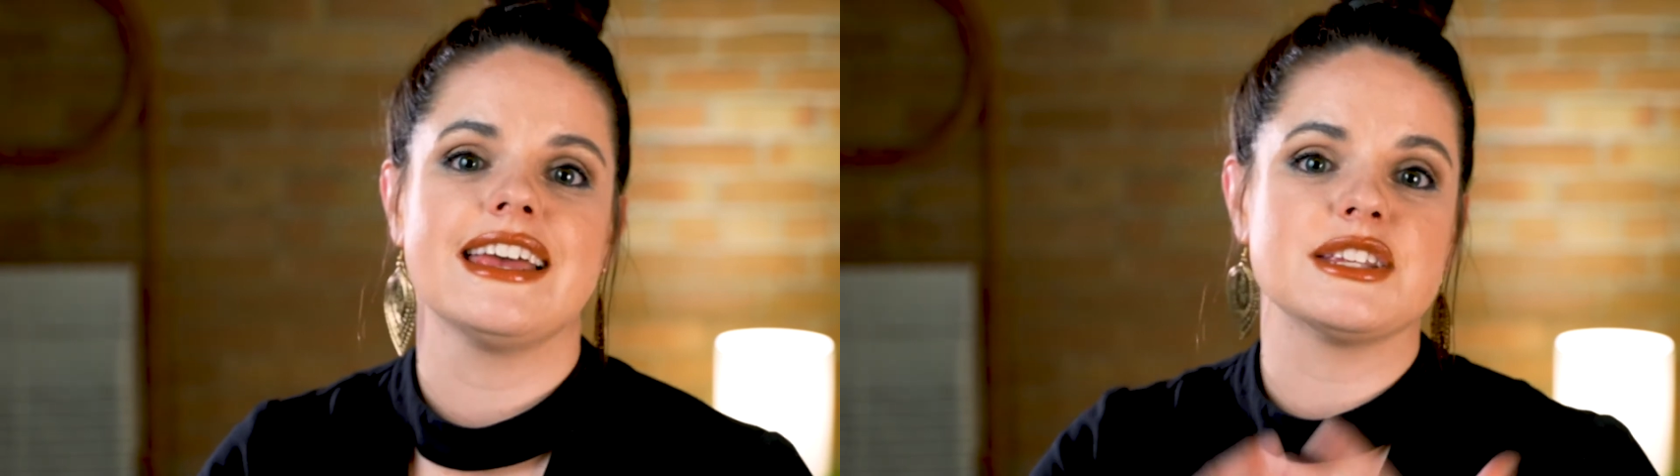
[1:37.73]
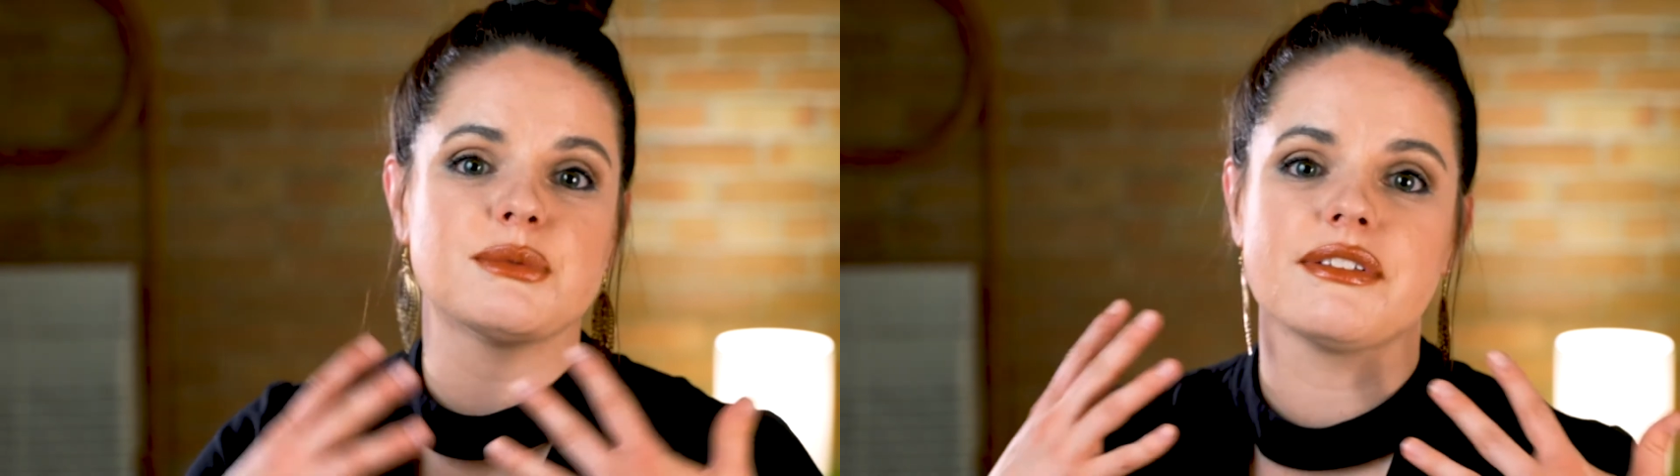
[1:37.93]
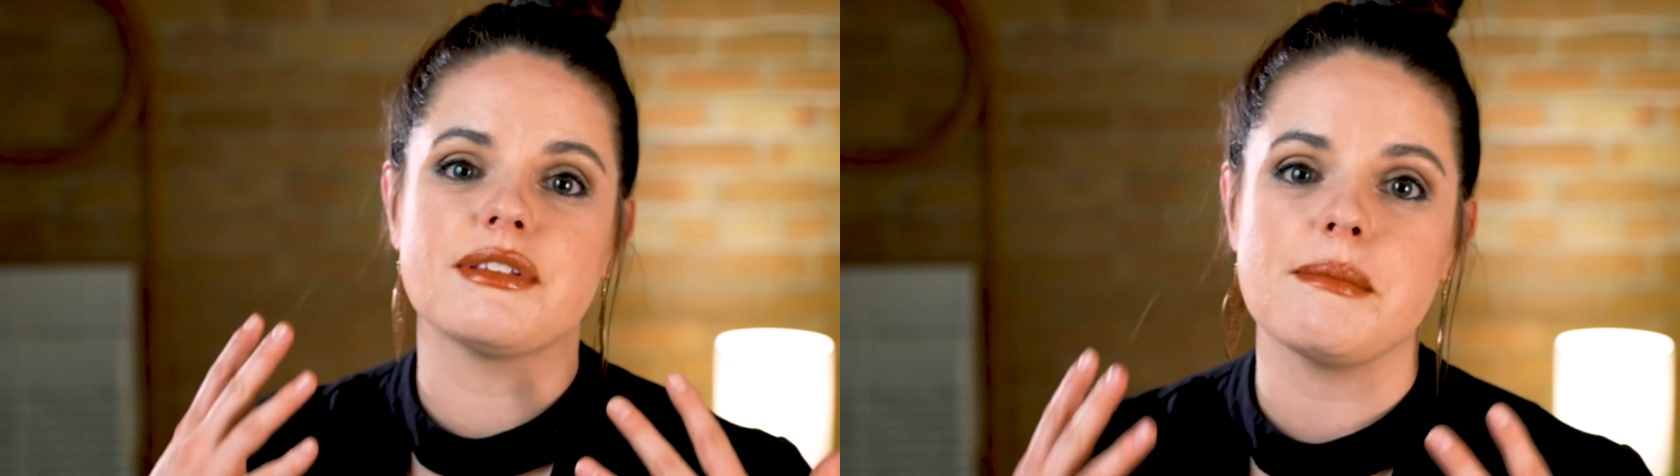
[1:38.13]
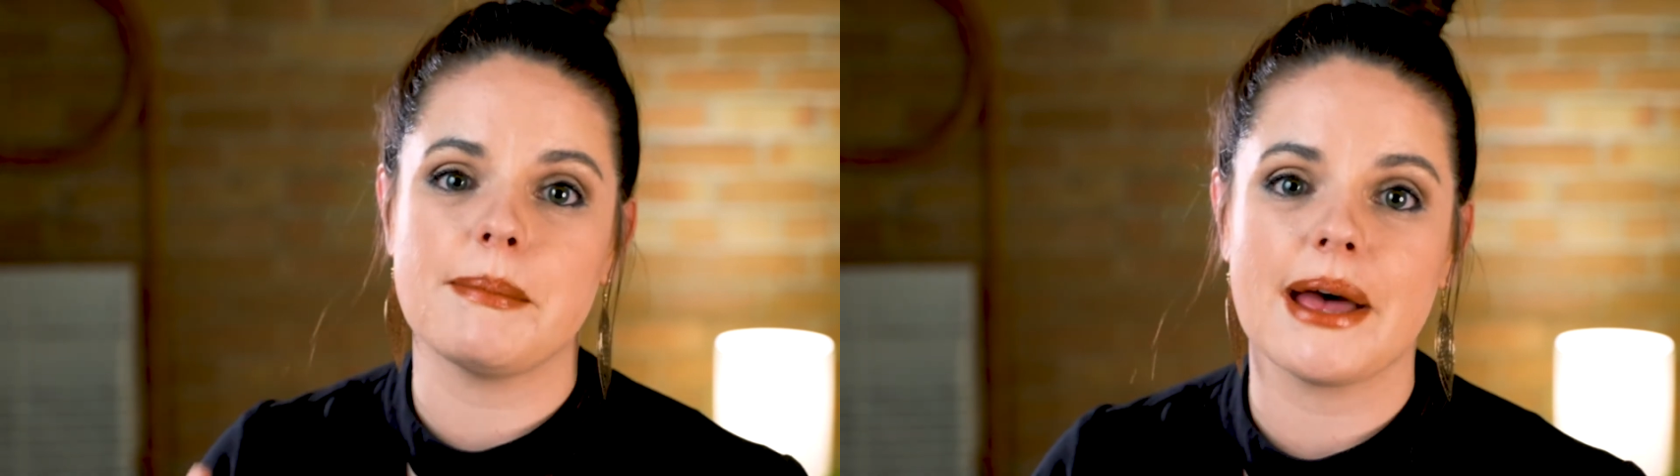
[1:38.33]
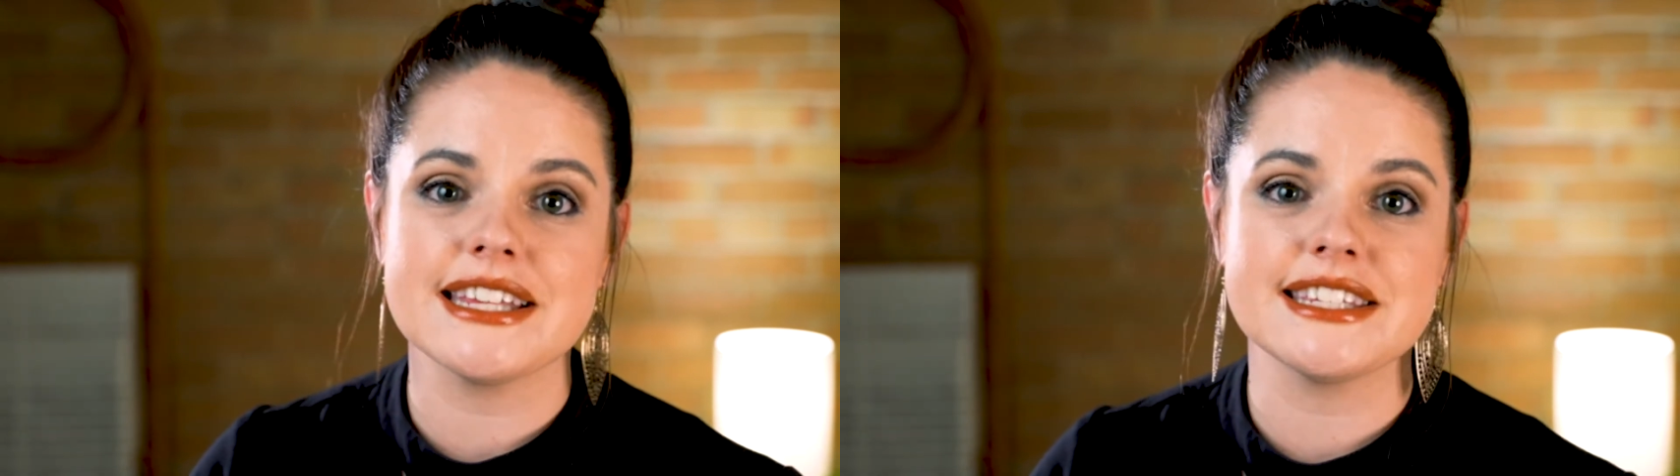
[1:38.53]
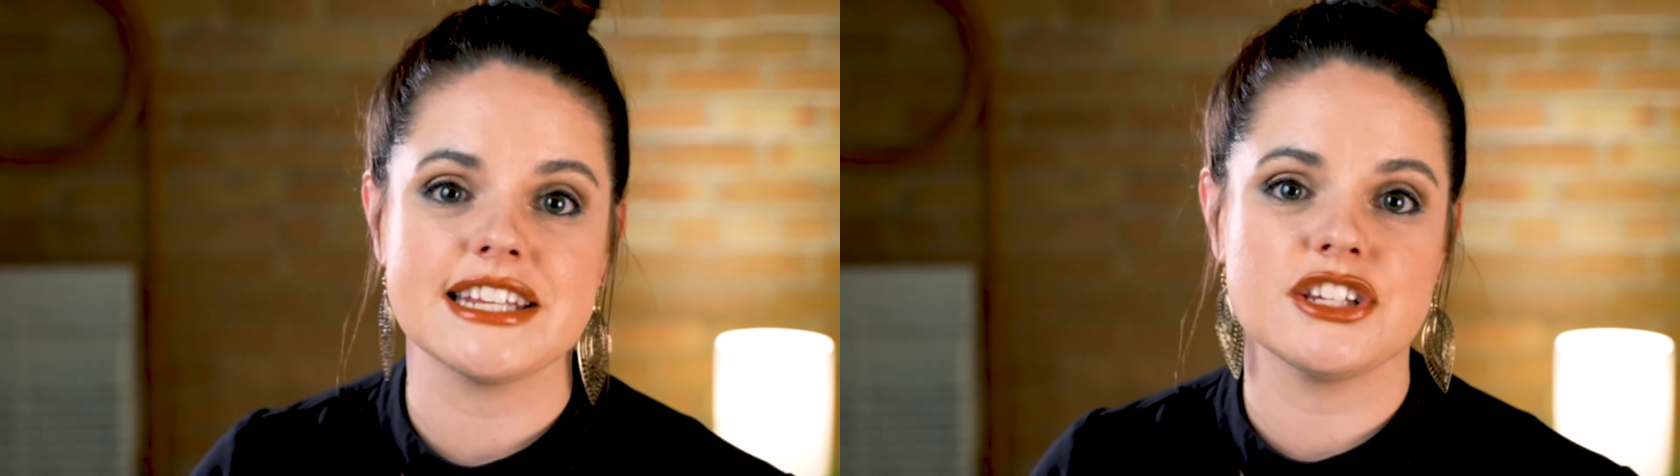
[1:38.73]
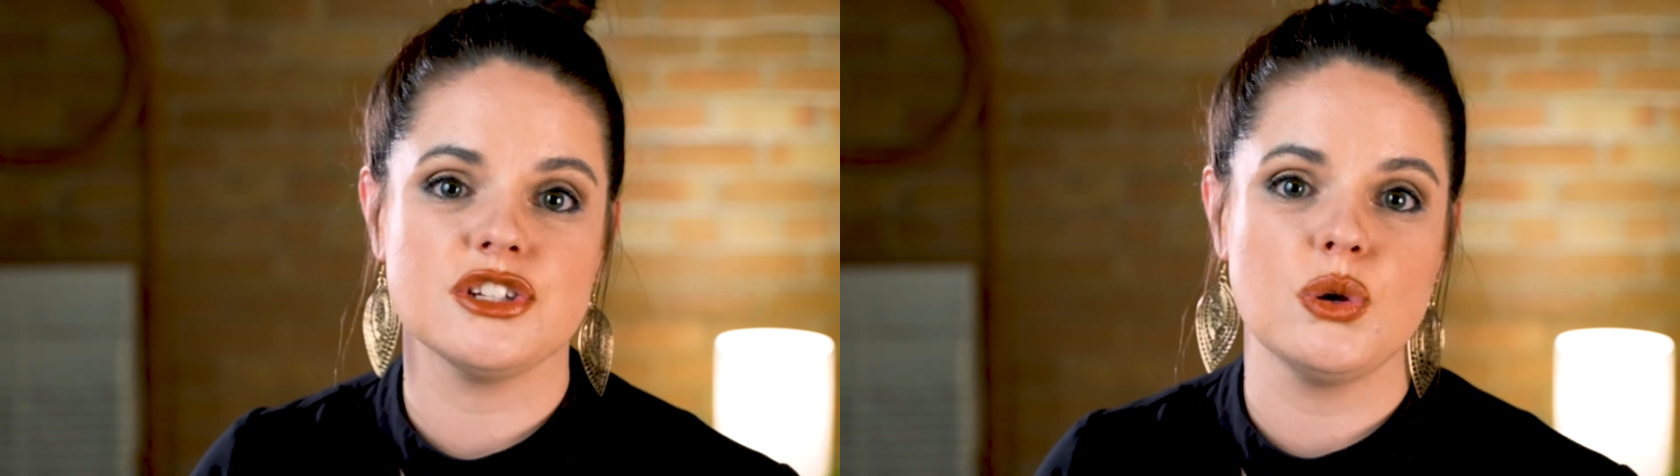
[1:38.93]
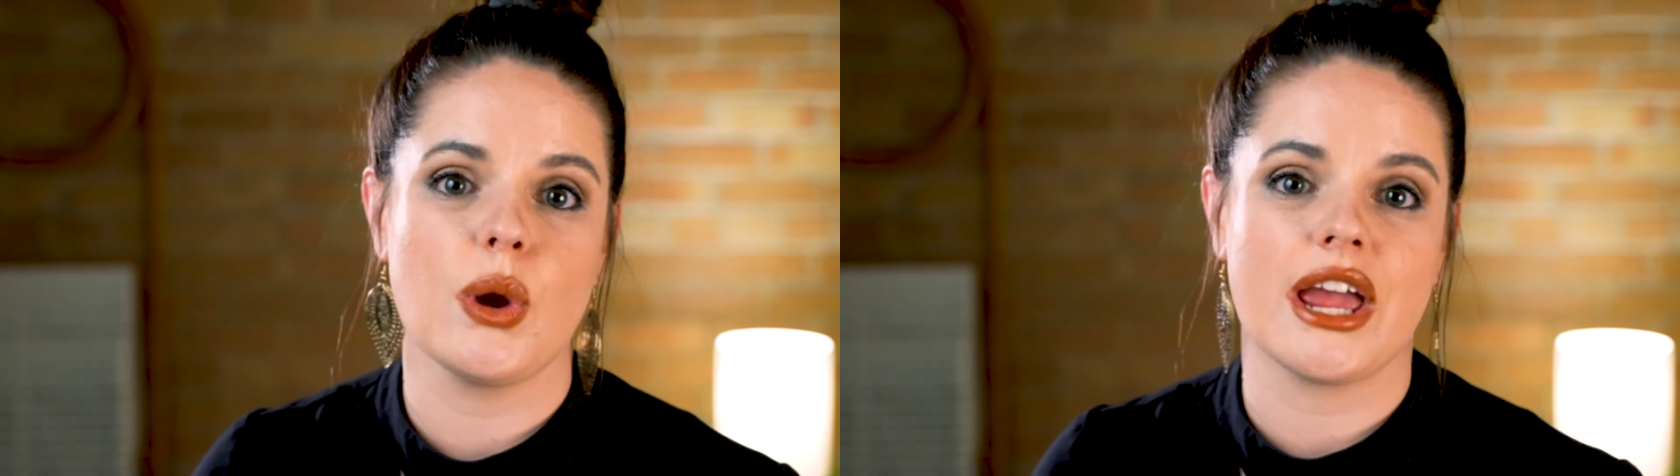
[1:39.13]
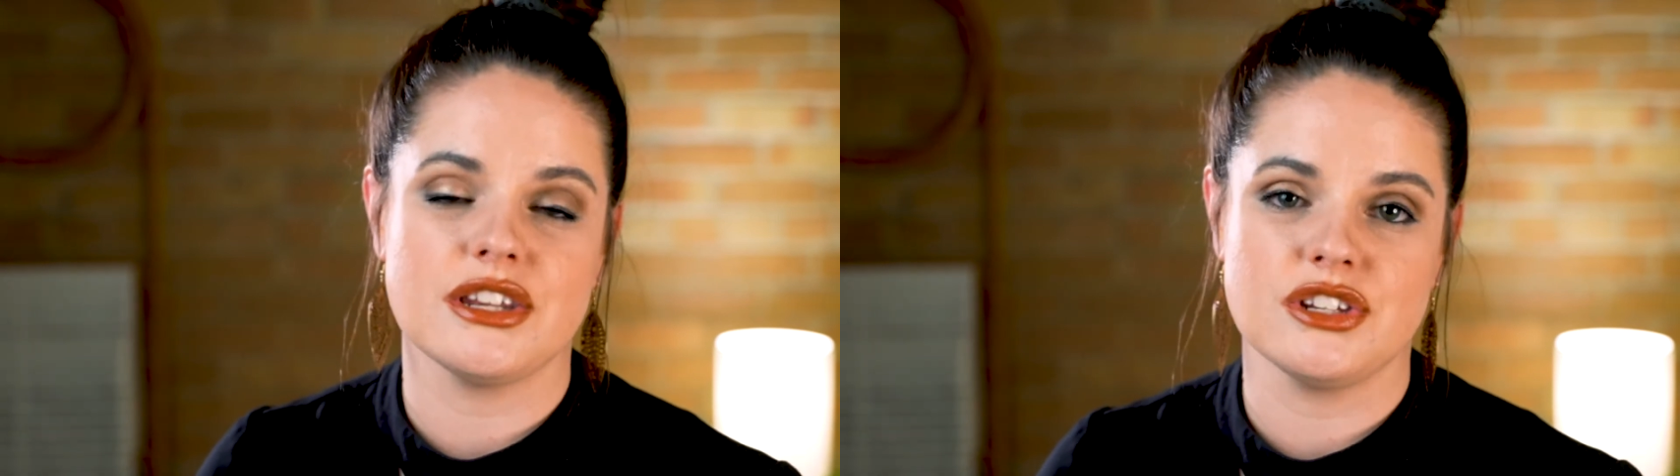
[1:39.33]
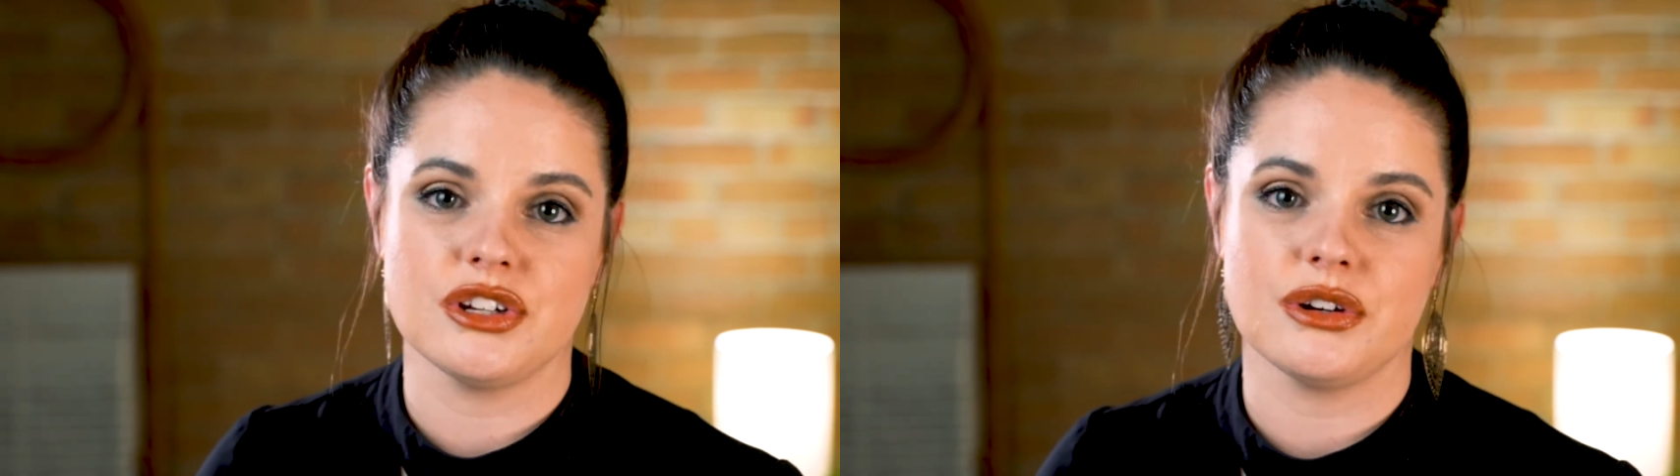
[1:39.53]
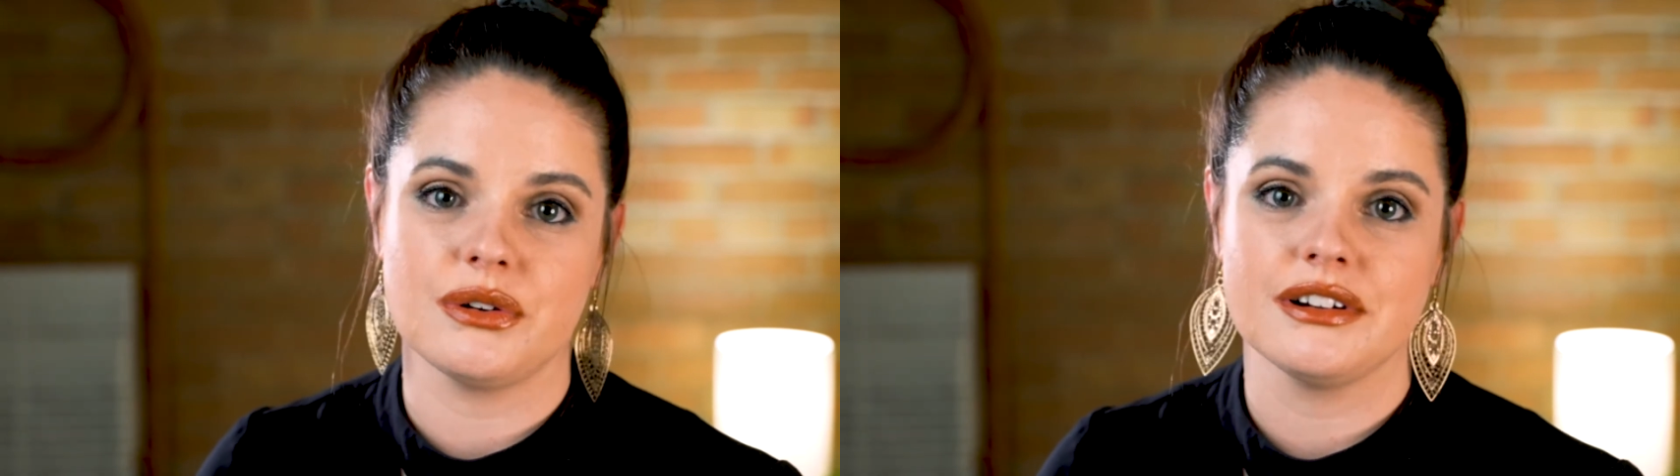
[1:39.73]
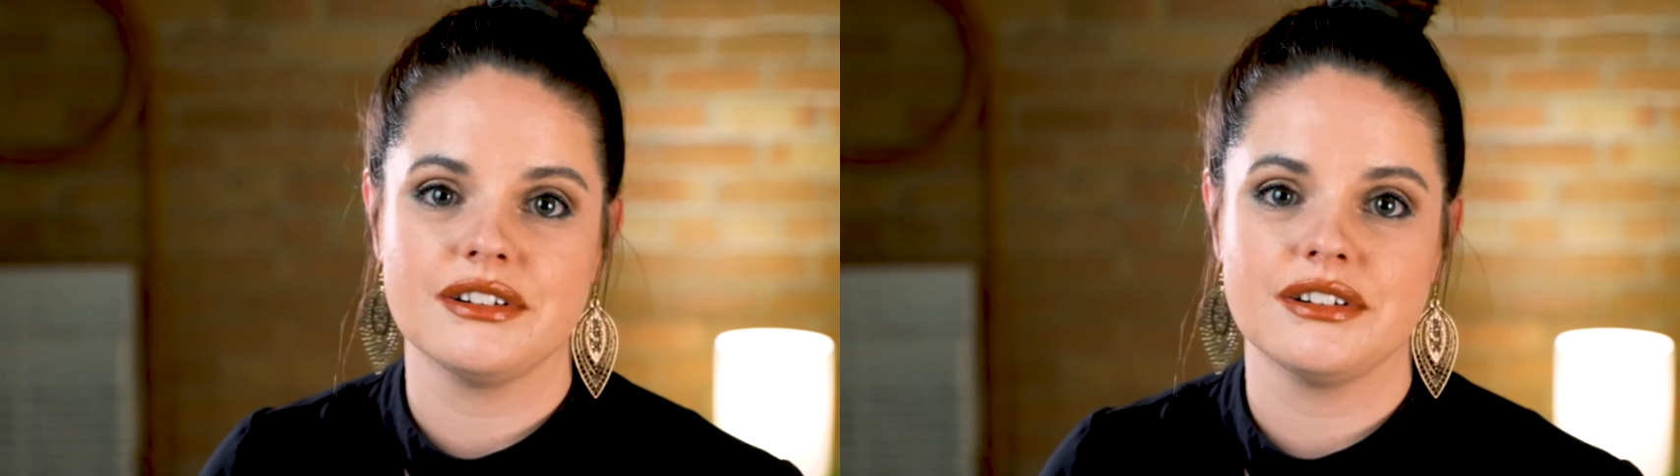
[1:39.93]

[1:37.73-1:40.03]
is one of the best things you can do.